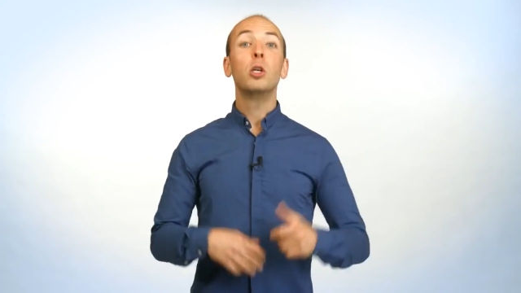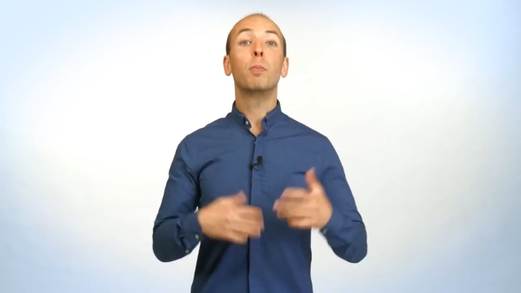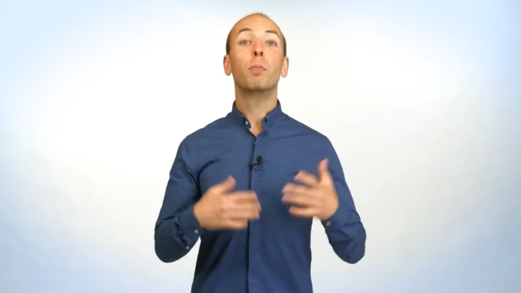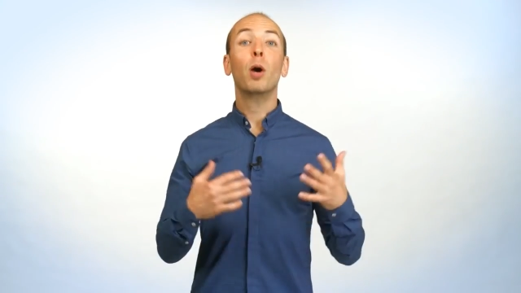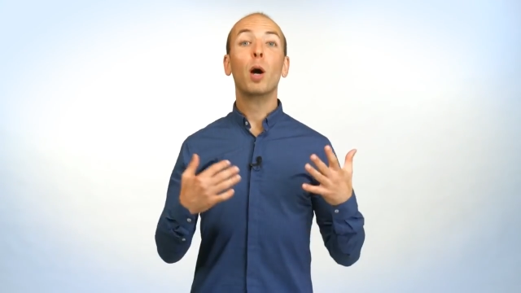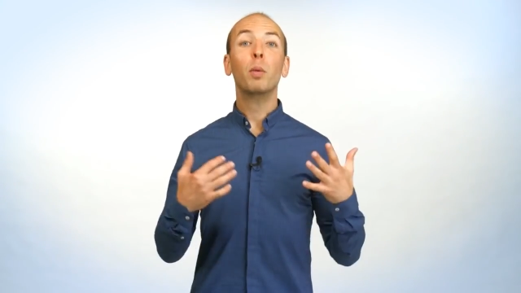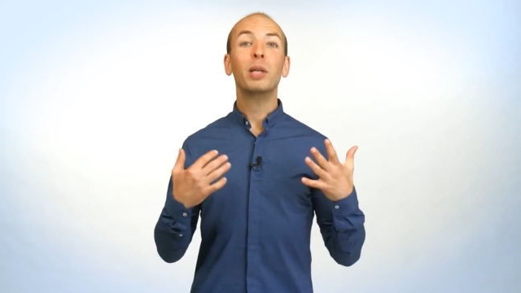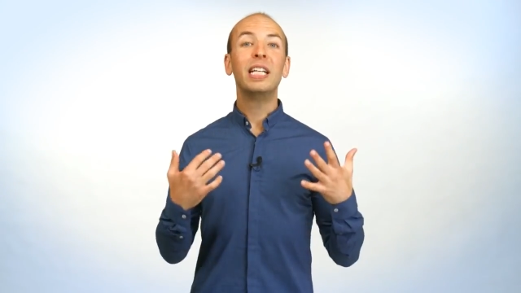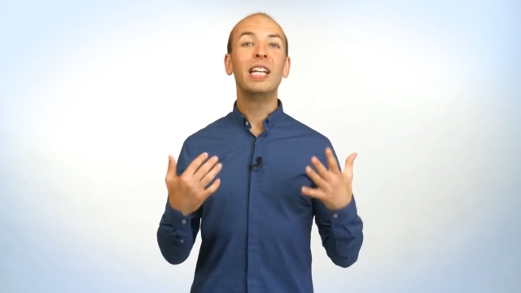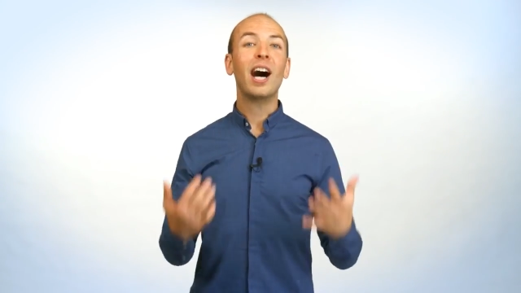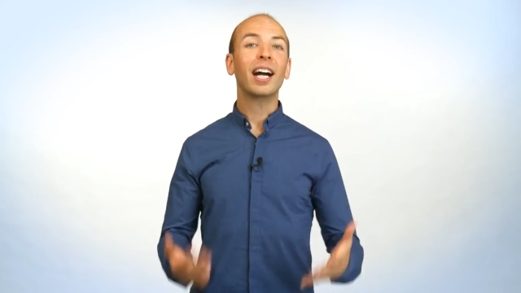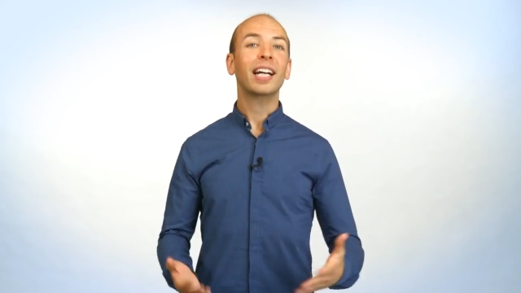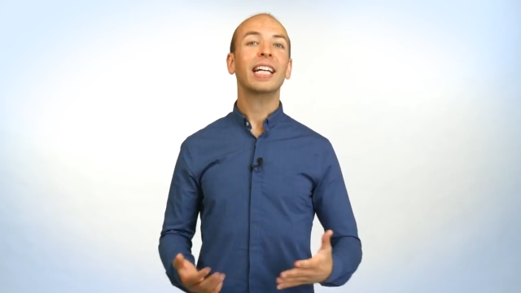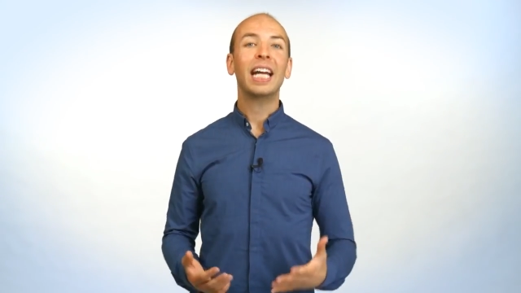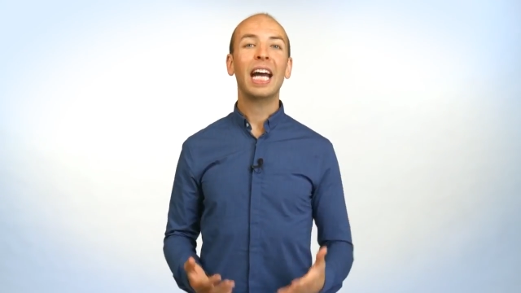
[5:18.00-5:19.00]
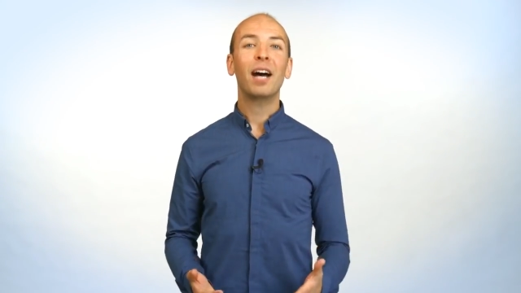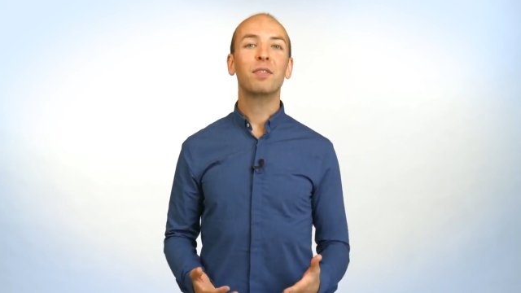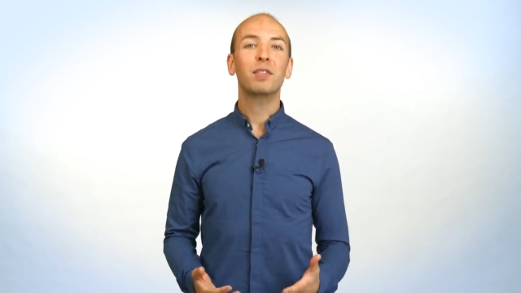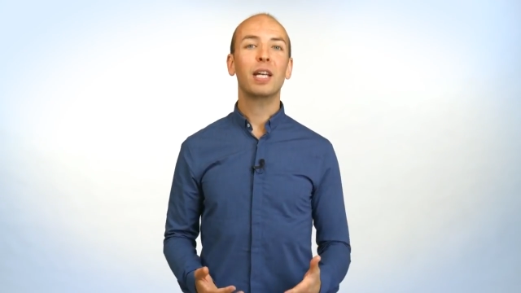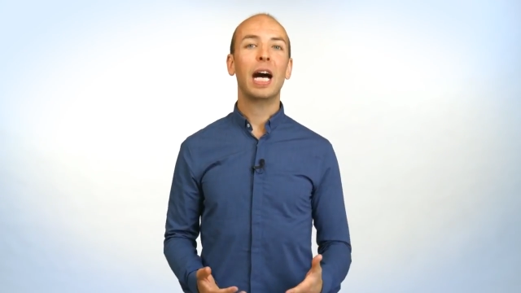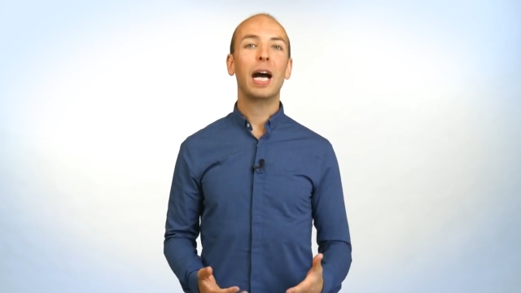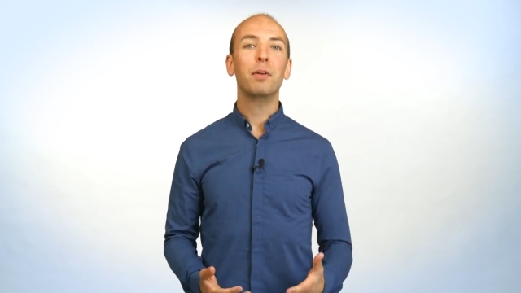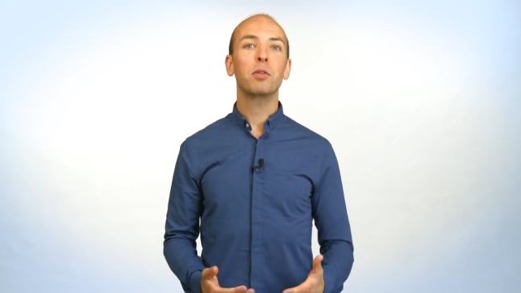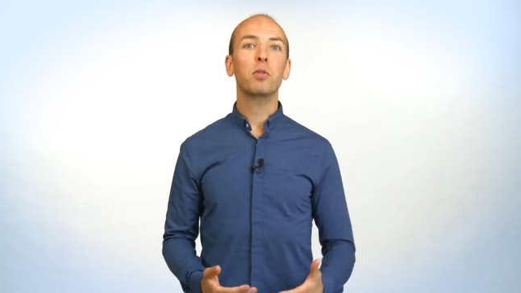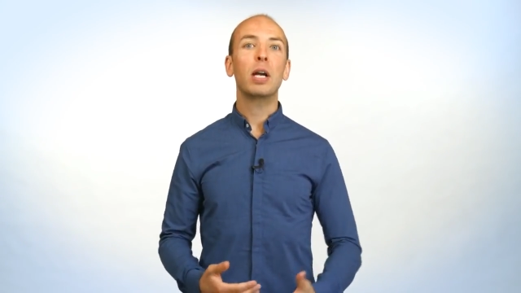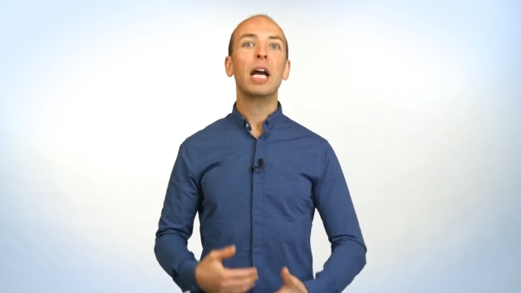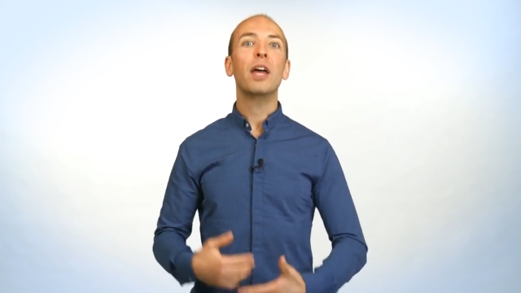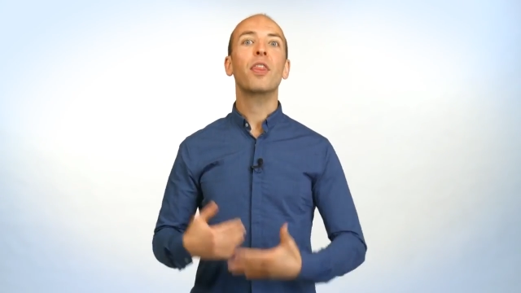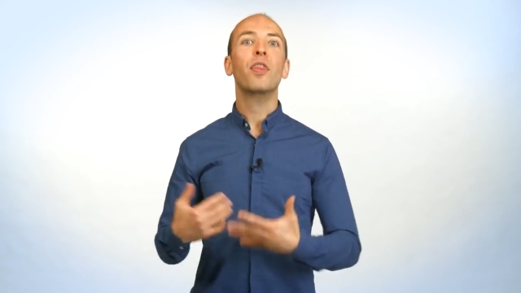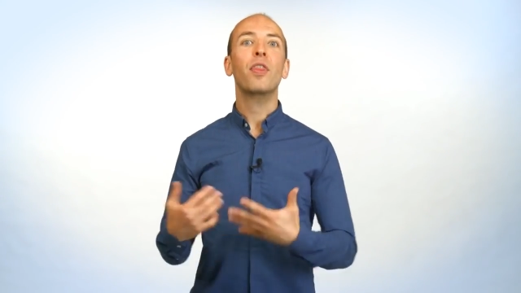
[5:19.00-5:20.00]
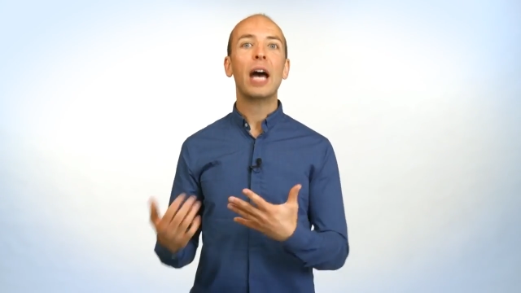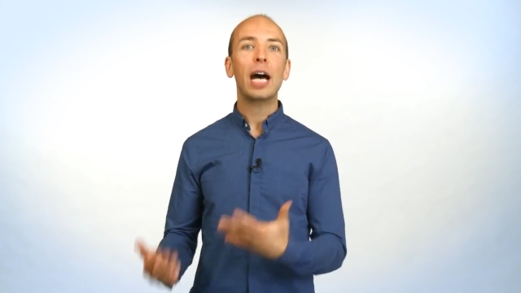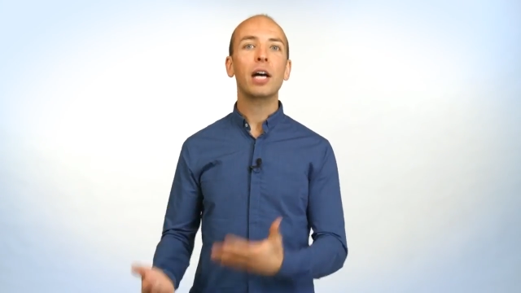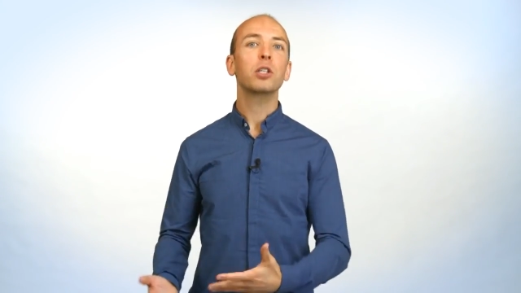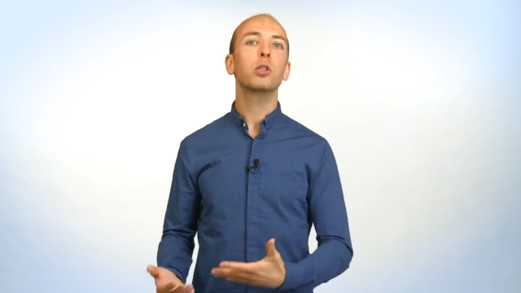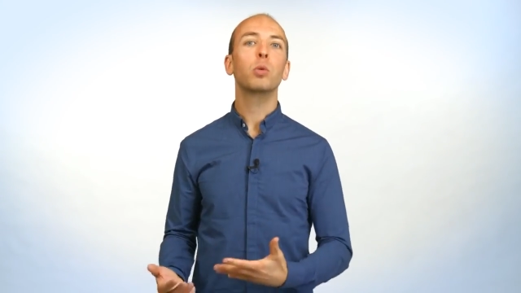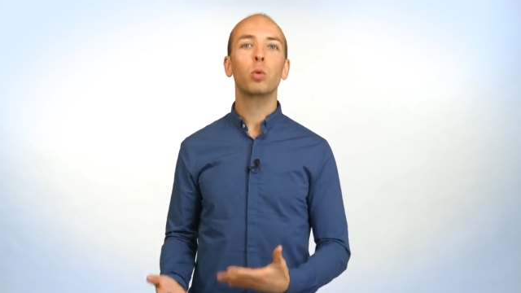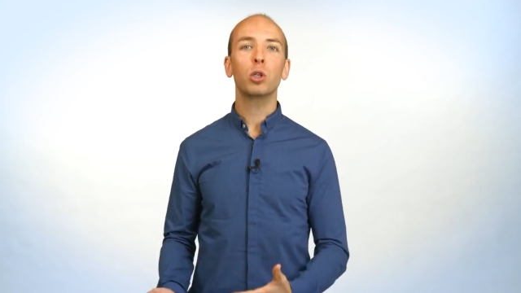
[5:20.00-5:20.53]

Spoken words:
you're probably not gonna have time to write 1,000